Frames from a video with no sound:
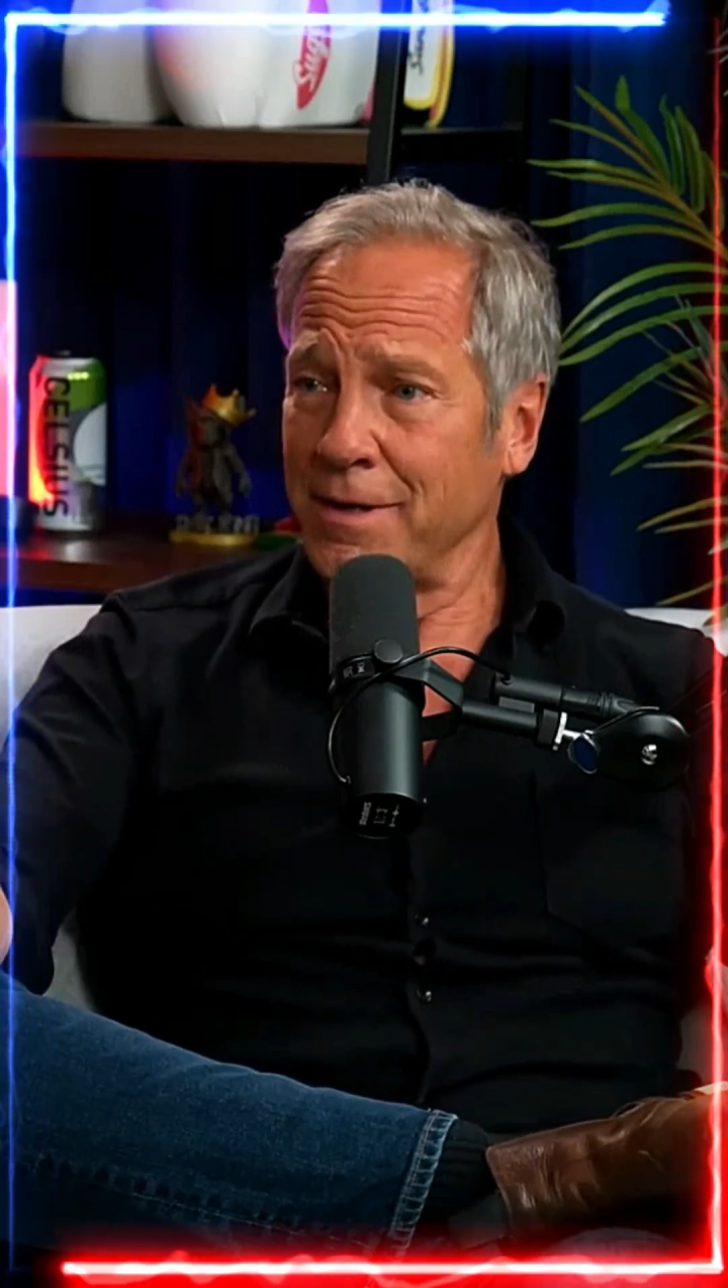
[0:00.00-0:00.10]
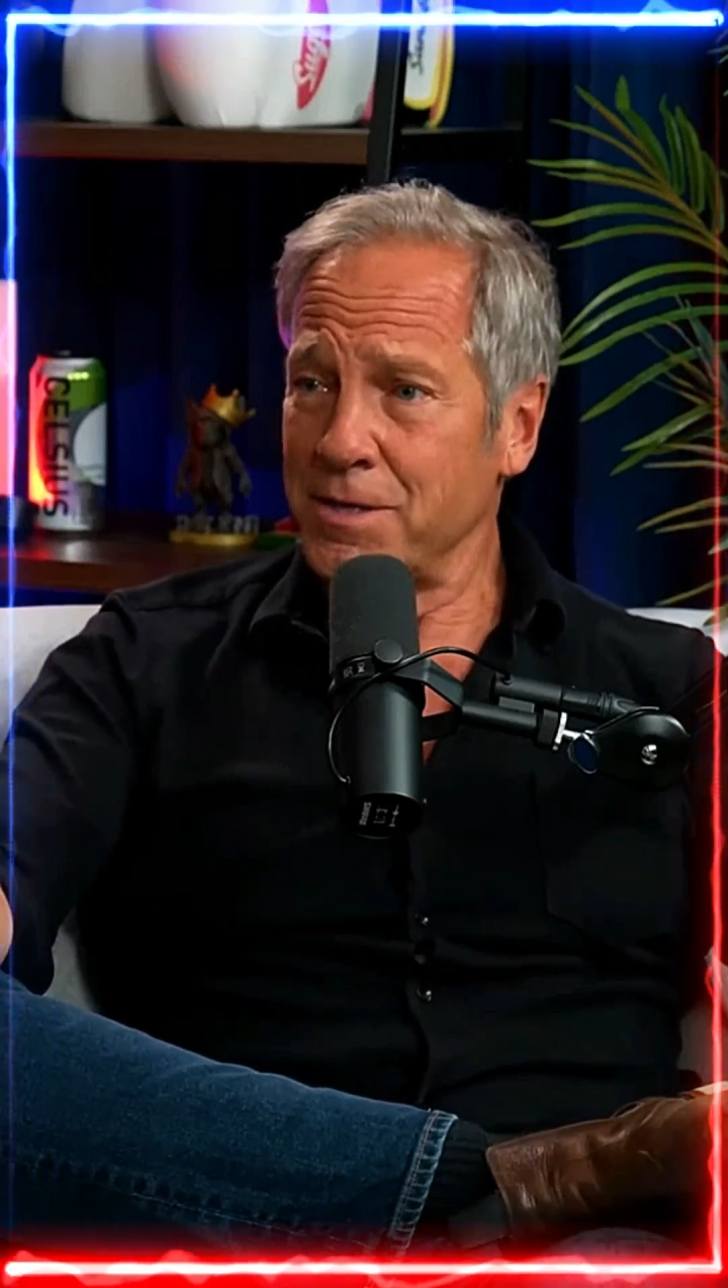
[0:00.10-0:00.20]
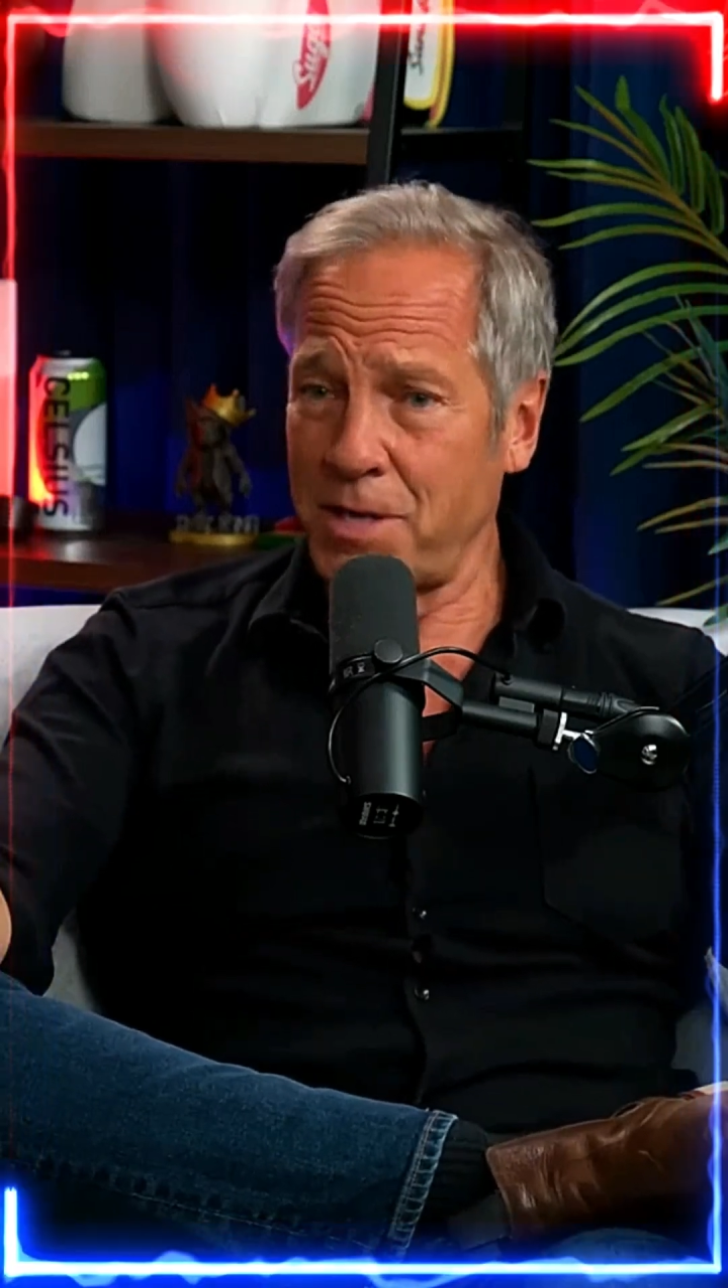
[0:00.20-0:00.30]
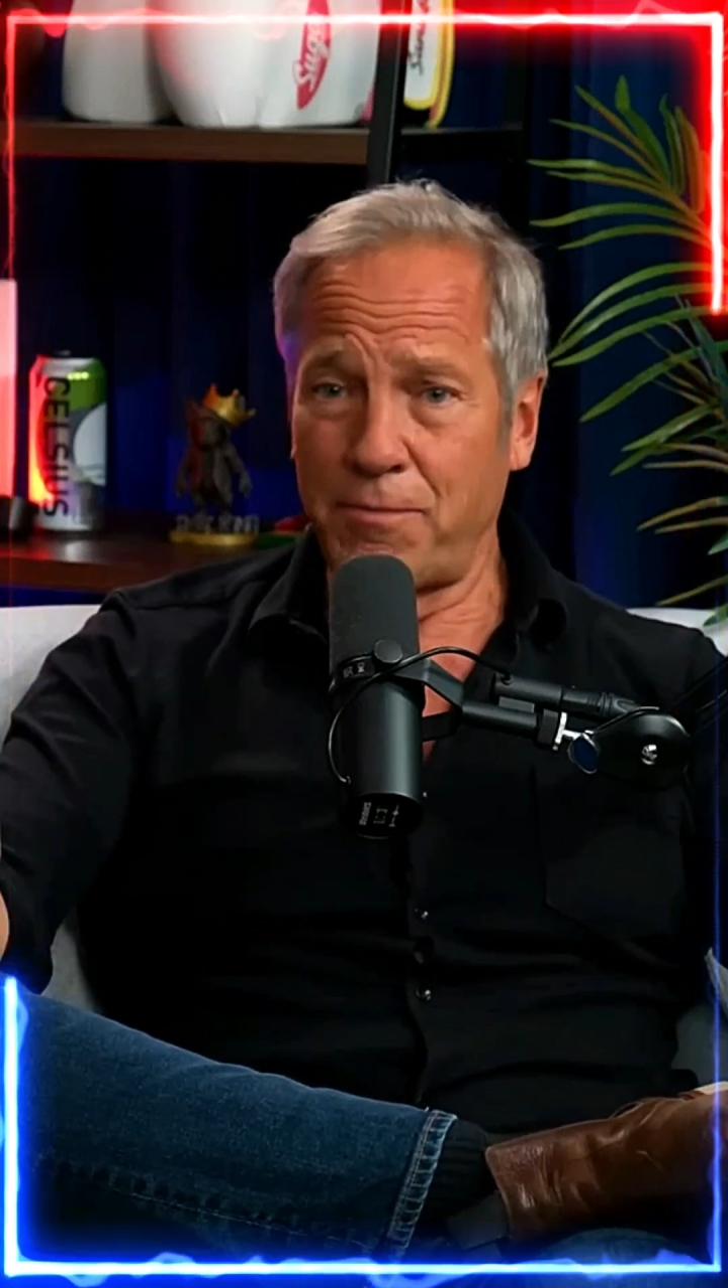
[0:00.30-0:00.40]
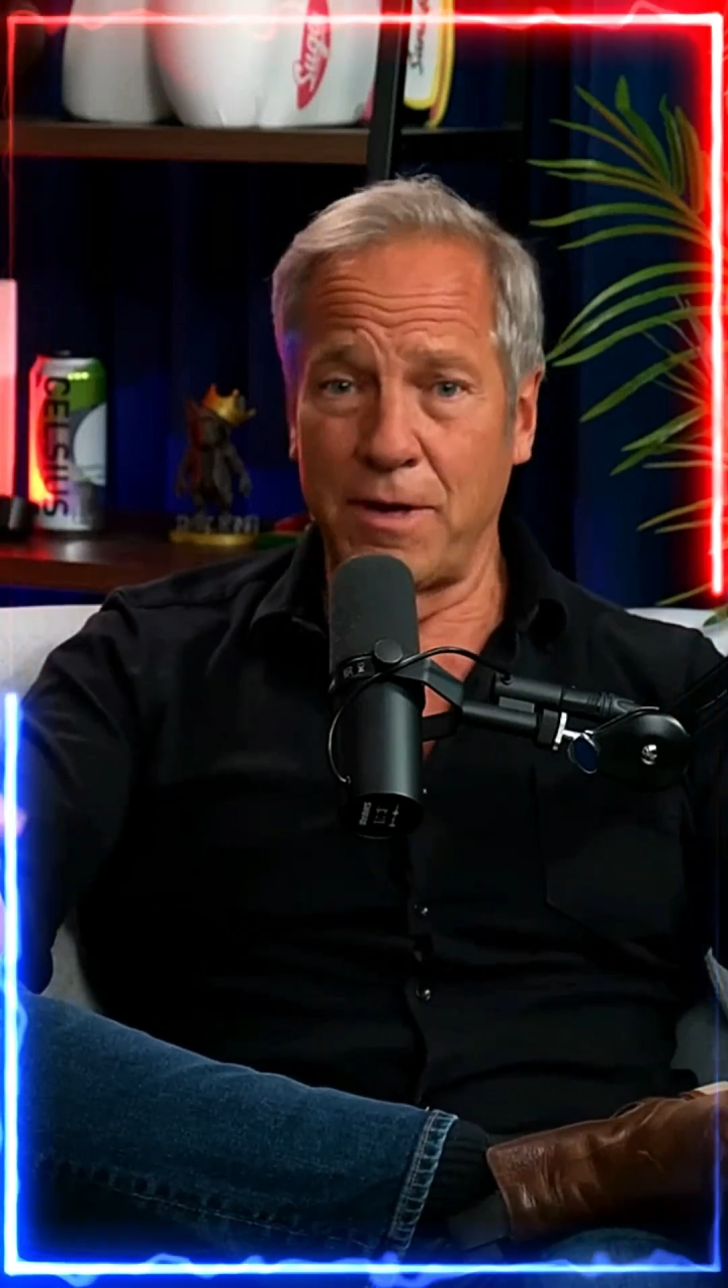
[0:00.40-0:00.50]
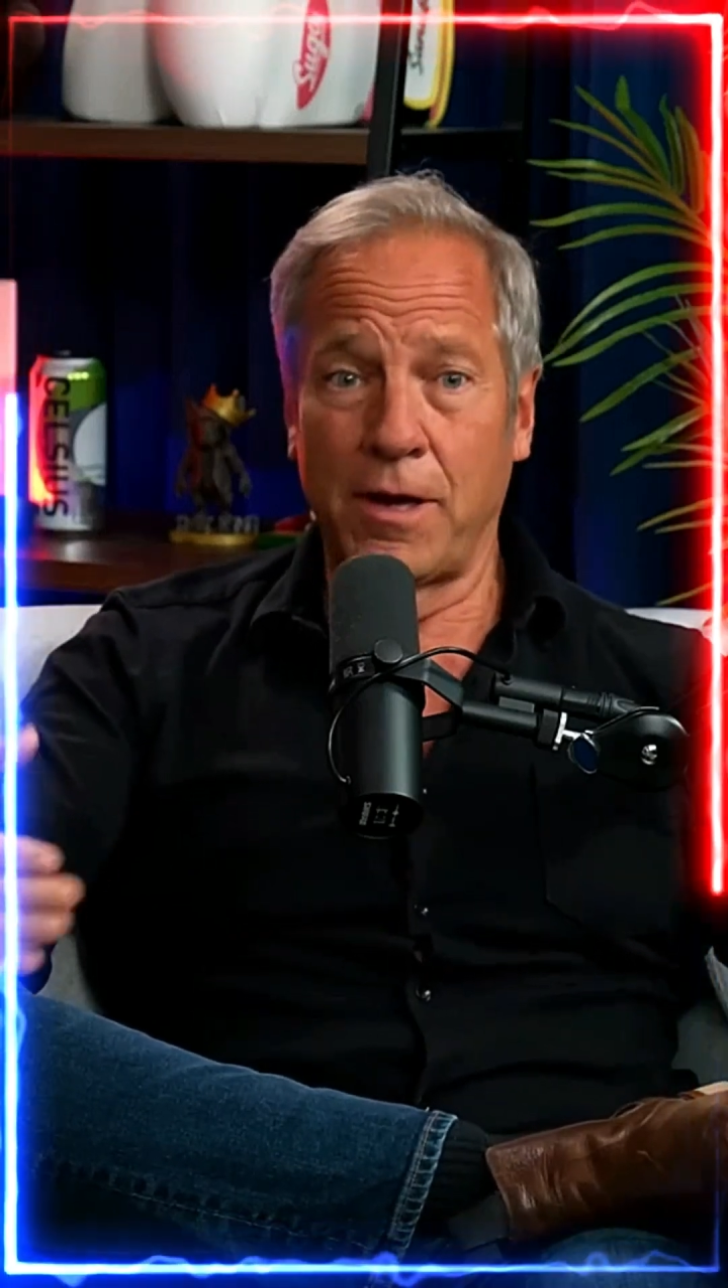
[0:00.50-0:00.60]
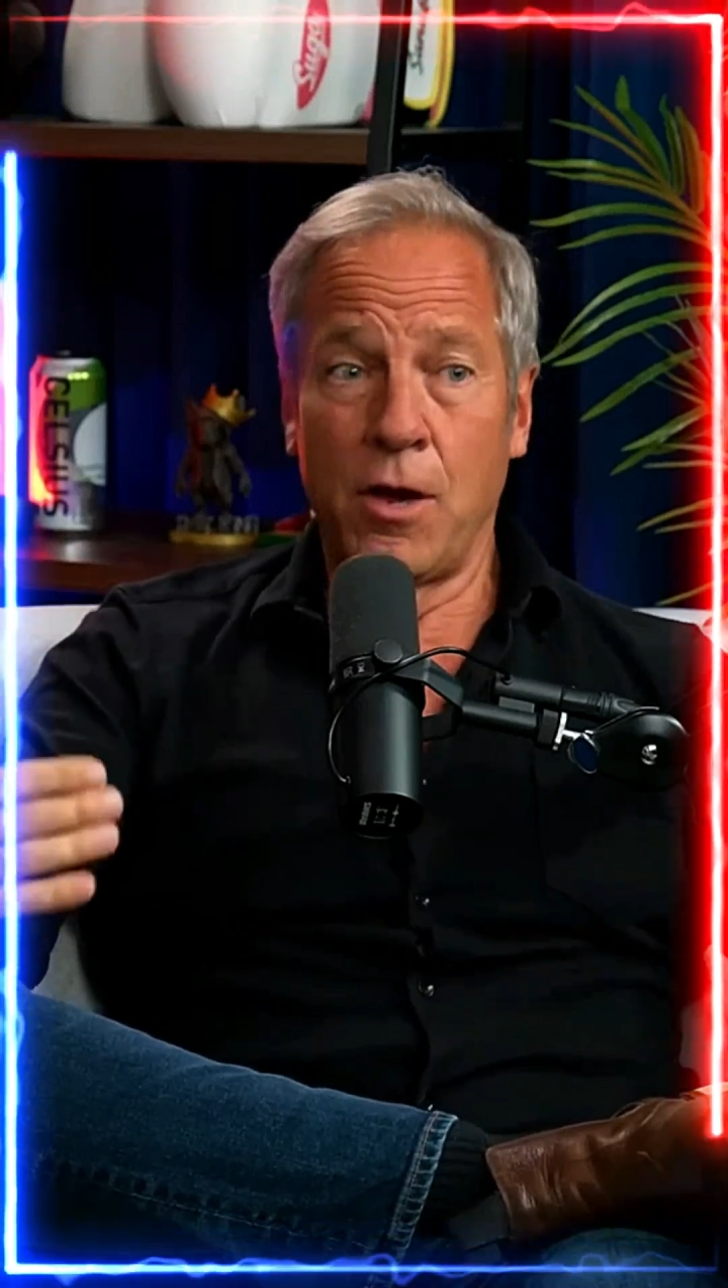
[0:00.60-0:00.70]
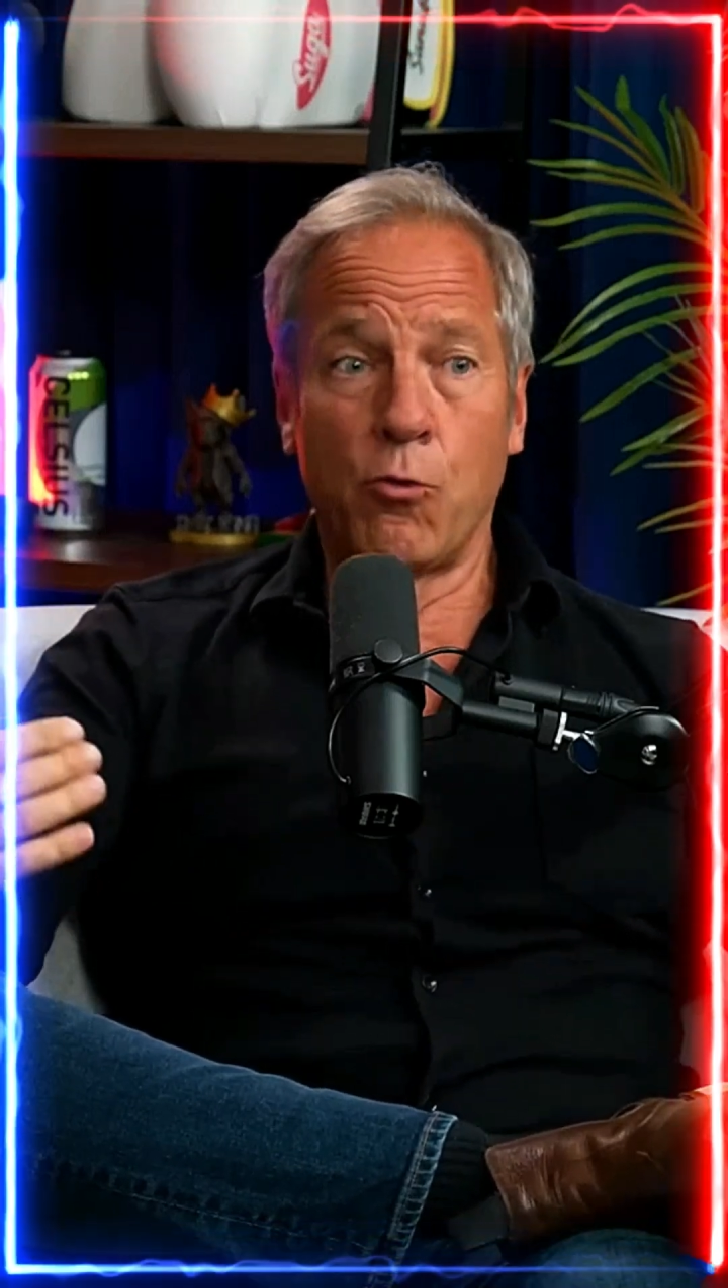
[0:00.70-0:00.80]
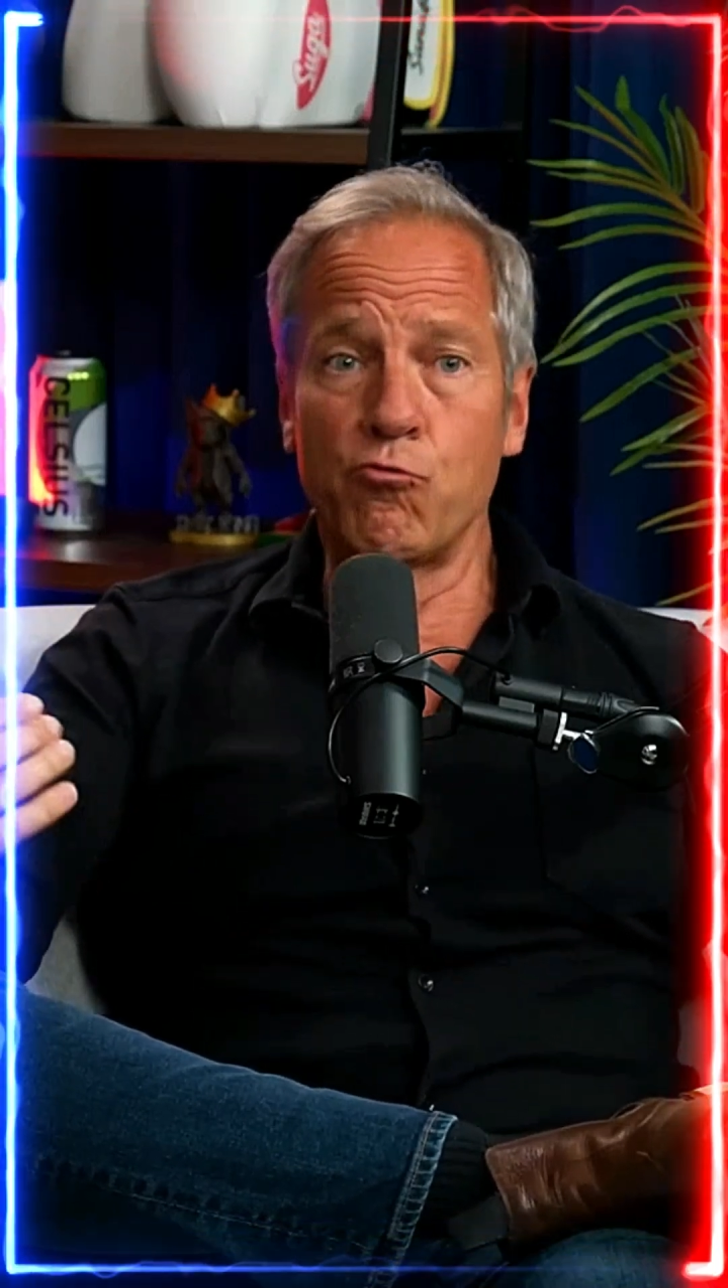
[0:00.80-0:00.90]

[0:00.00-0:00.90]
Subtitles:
Something